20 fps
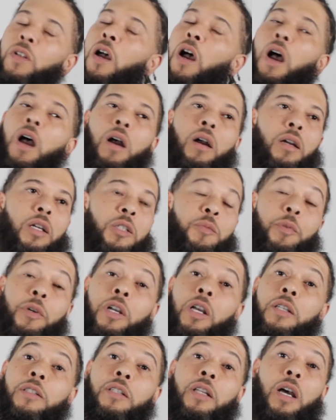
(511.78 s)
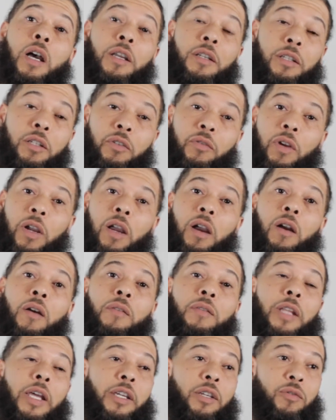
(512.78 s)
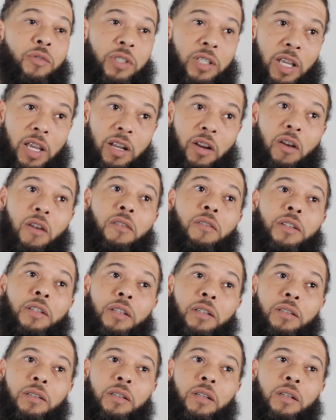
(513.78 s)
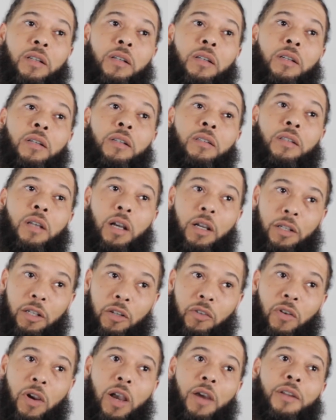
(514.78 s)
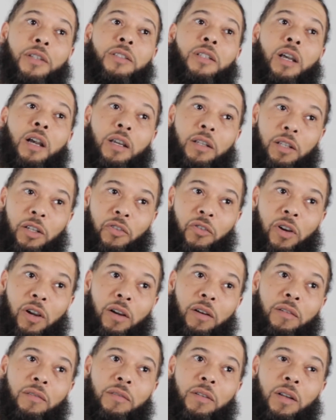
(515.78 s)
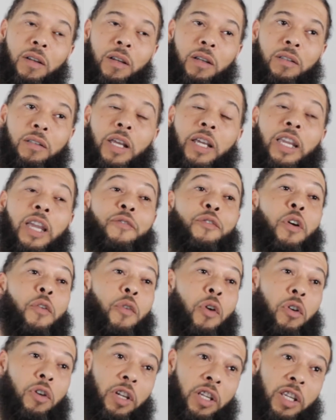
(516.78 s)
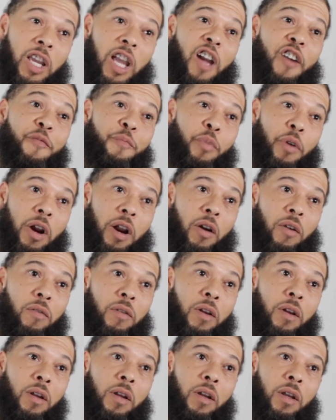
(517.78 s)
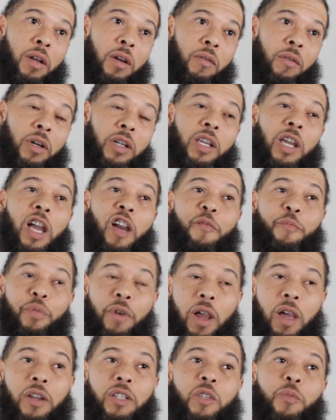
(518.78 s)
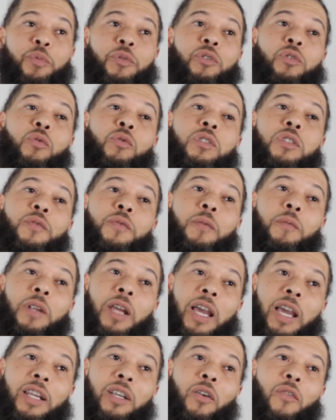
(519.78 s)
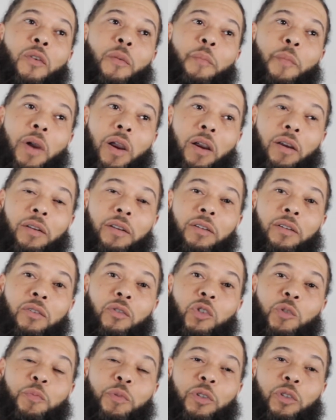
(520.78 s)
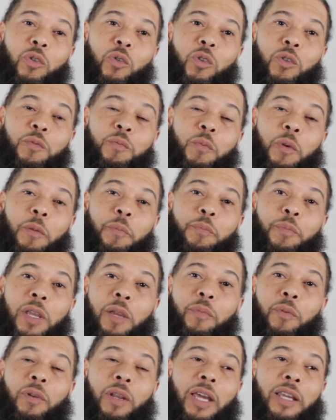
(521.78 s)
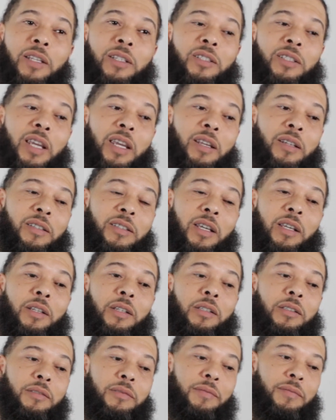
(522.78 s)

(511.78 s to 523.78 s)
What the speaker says: No, it's because of the underground, like you said earlier. The underground is the underground. Like, if you ever heard of Kev Brown? Well, Kev Brown is a producer from Landover, Maryland, who's produced with people like Jay Dilla.